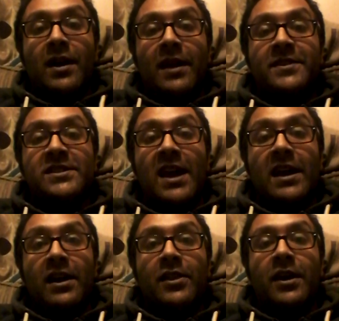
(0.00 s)
and
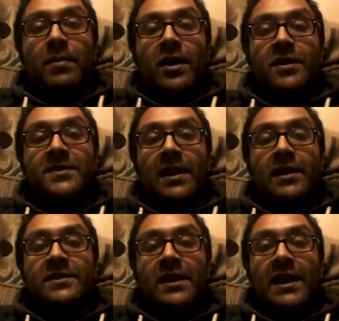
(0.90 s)
check their
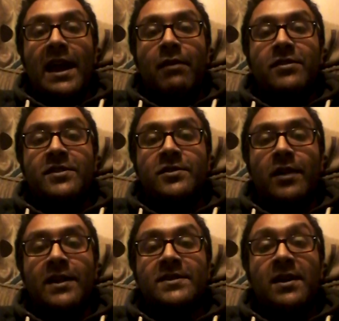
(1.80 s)
personalities and their character
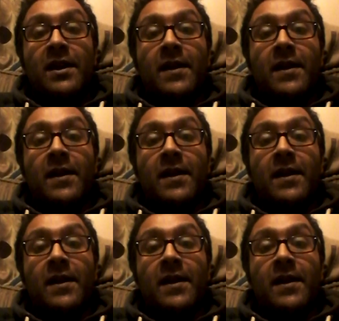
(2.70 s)
traits,